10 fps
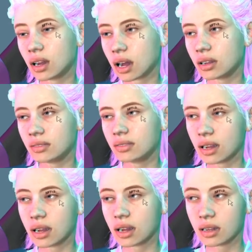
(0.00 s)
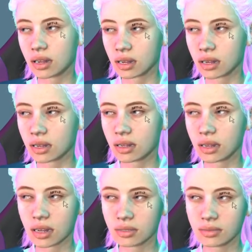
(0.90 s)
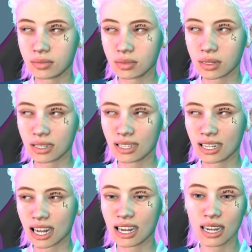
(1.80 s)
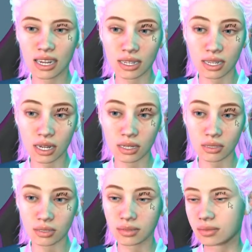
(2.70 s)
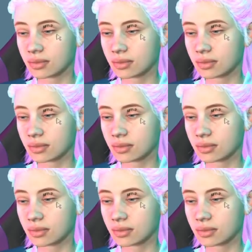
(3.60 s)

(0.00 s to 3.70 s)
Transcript: and T is for scaling it.